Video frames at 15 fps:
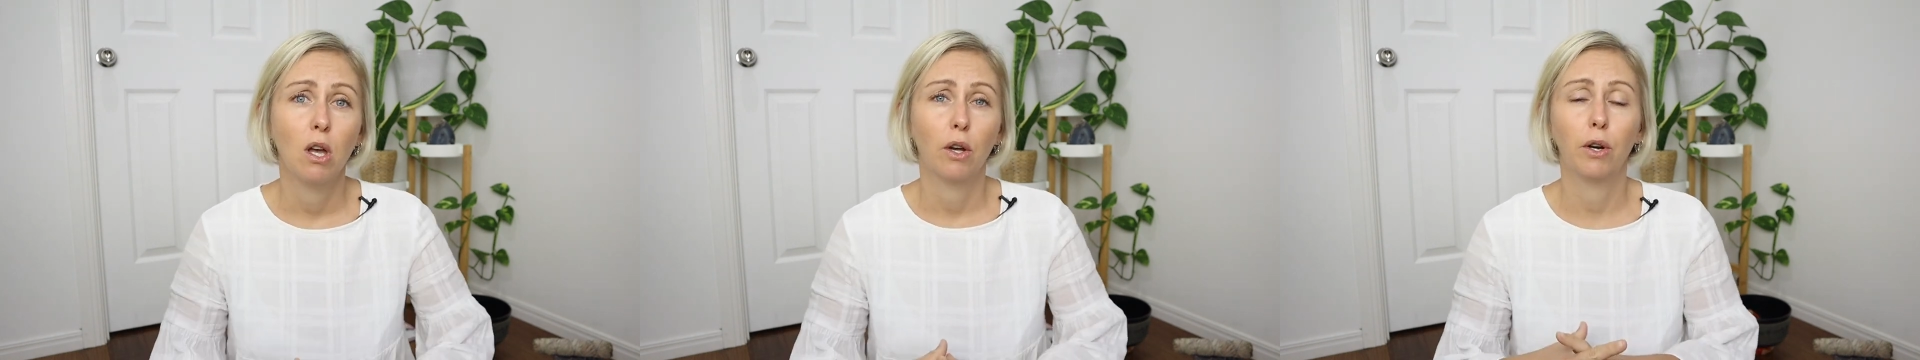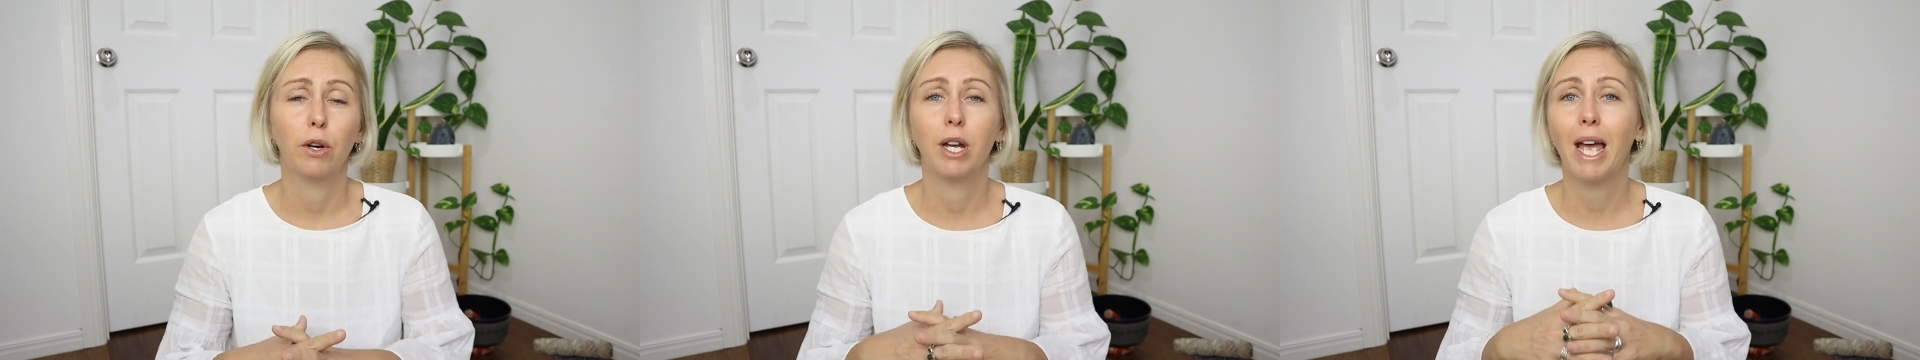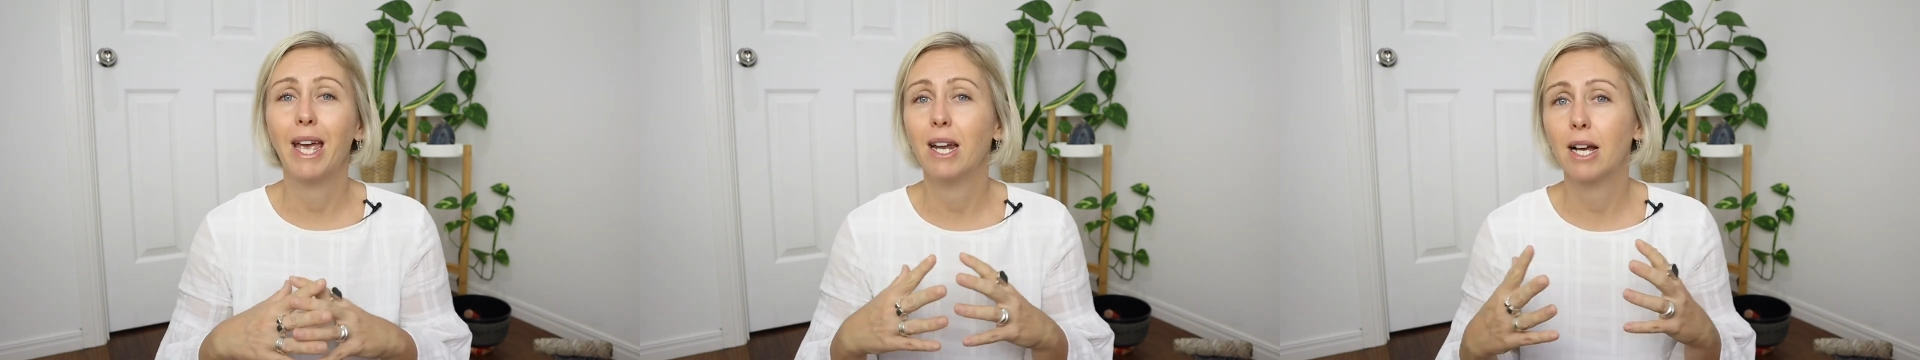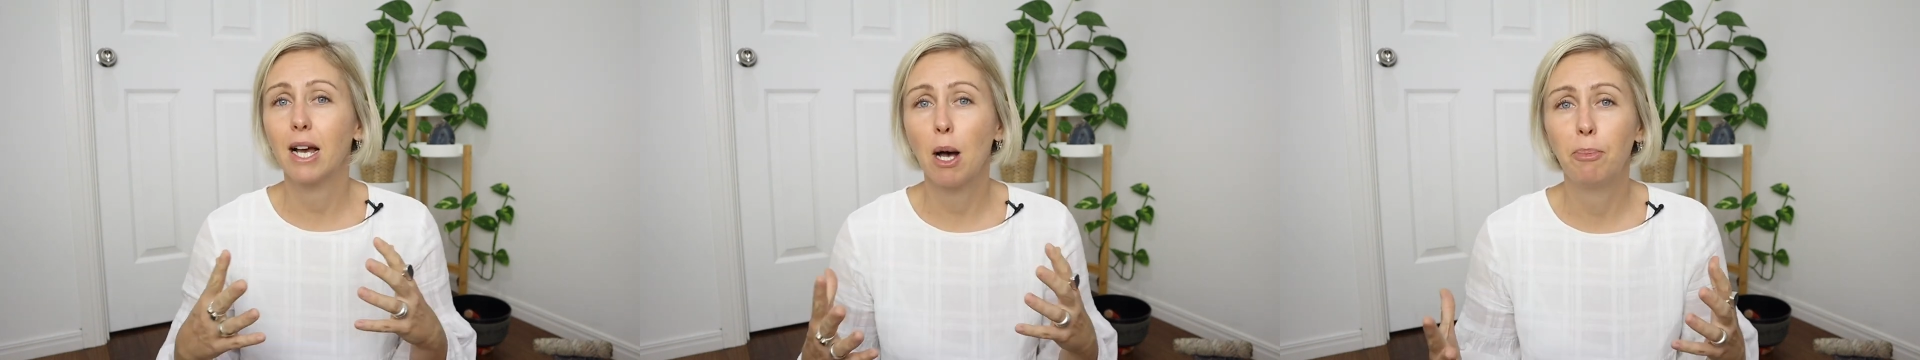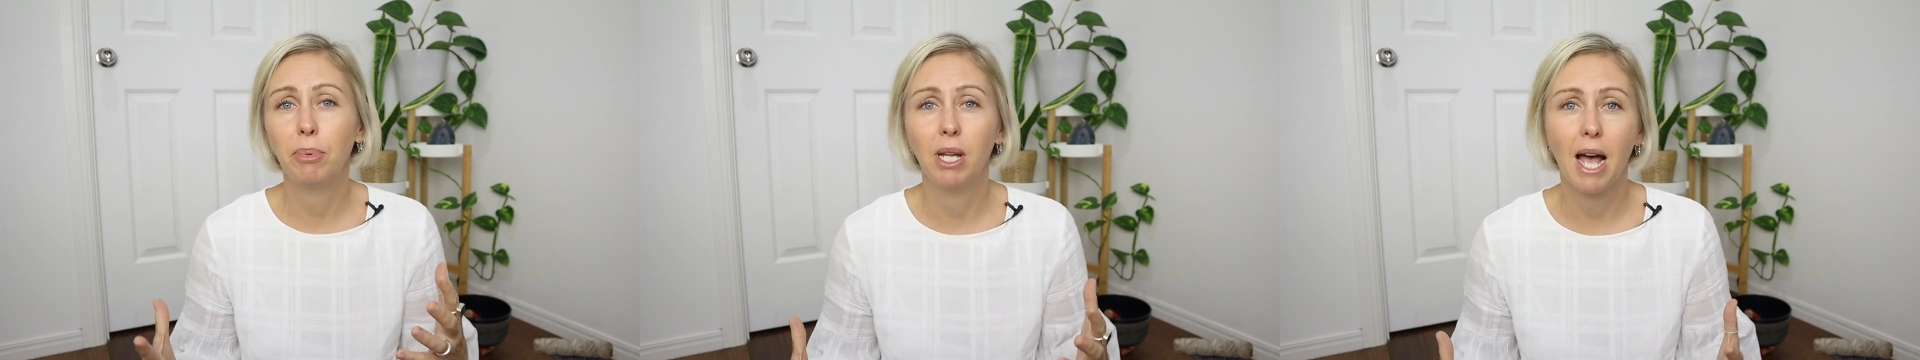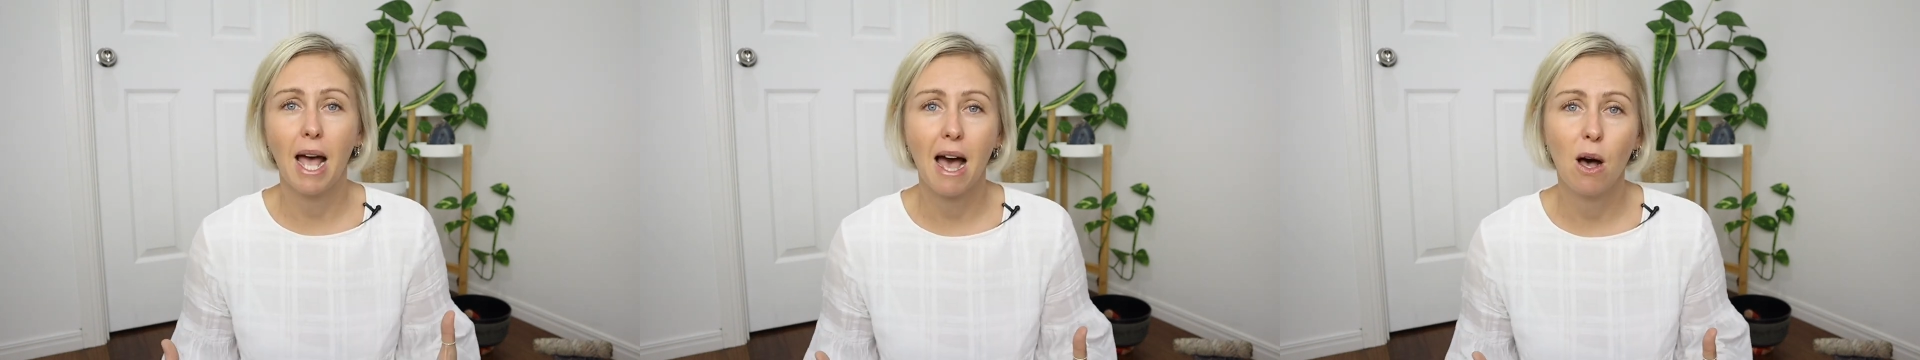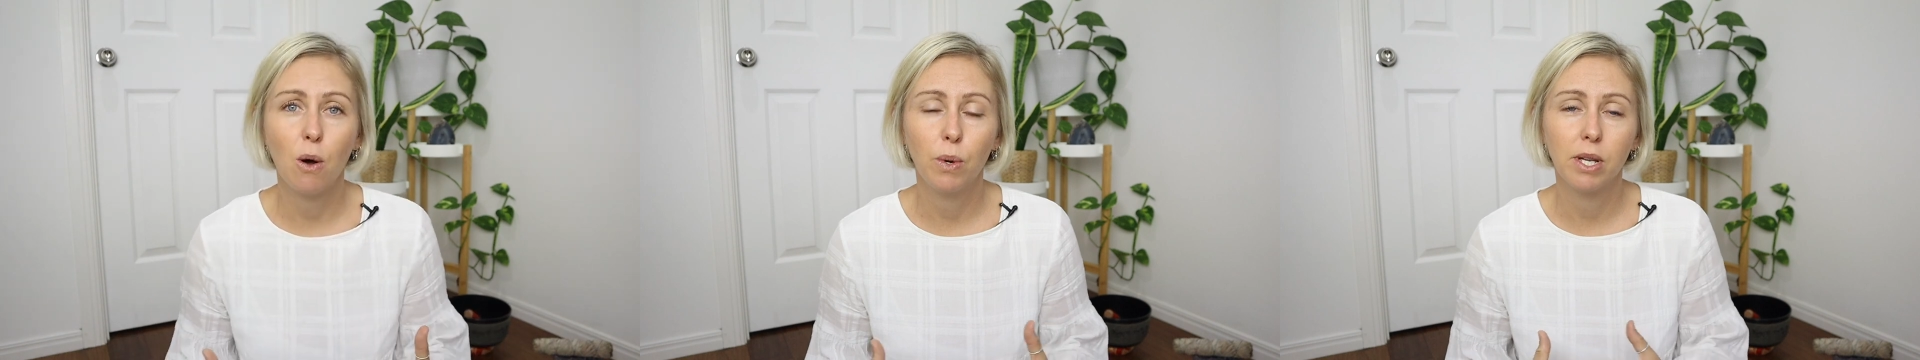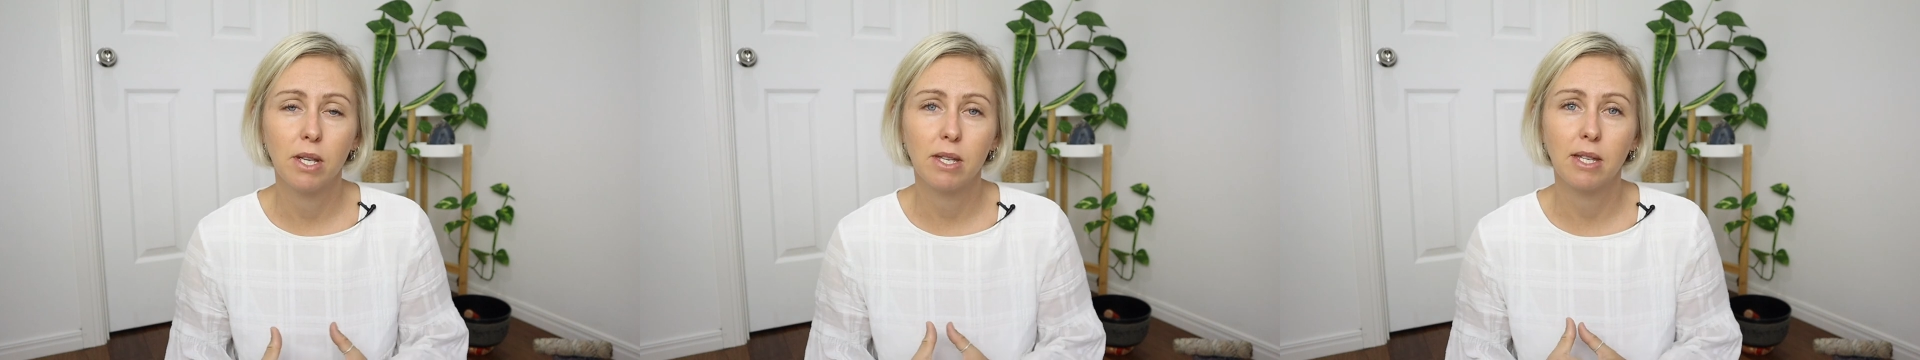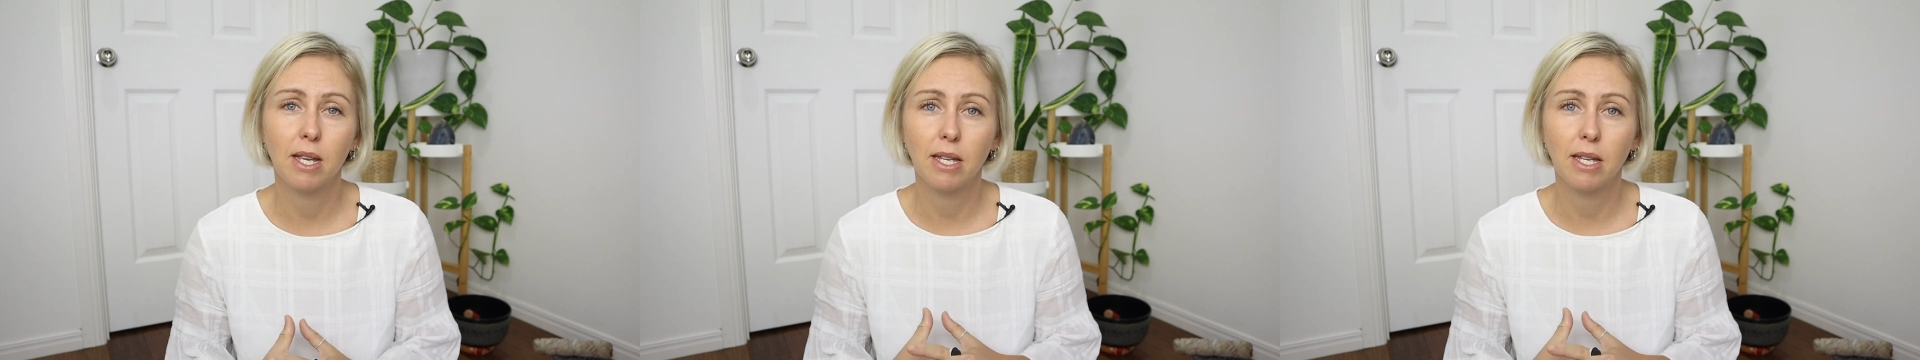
Create a couple of hours,